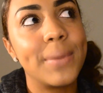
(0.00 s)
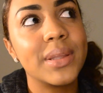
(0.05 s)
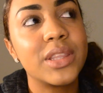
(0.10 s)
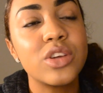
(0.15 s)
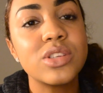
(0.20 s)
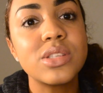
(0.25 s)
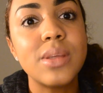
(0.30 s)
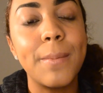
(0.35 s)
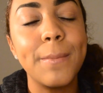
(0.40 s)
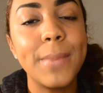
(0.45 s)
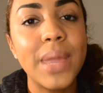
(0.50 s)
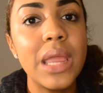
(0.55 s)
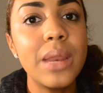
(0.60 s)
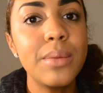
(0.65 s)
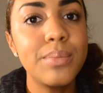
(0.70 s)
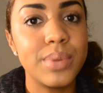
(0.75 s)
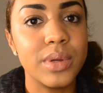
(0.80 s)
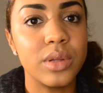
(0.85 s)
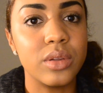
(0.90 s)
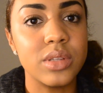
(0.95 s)
But there's a
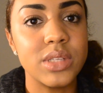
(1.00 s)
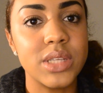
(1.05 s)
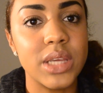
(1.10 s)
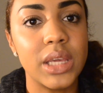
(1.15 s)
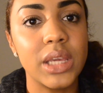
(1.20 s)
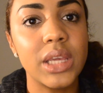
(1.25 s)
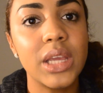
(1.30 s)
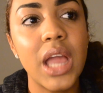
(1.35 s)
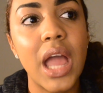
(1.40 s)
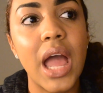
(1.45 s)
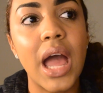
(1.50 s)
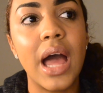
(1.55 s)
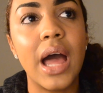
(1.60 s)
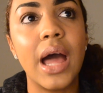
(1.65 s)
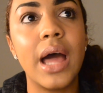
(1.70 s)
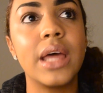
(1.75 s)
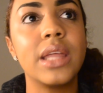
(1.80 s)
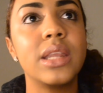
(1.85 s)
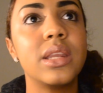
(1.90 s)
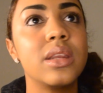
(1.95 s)
main building,
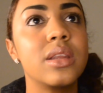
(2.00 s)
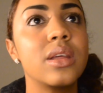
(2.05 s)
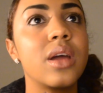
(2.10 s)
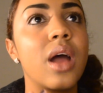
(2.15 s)
and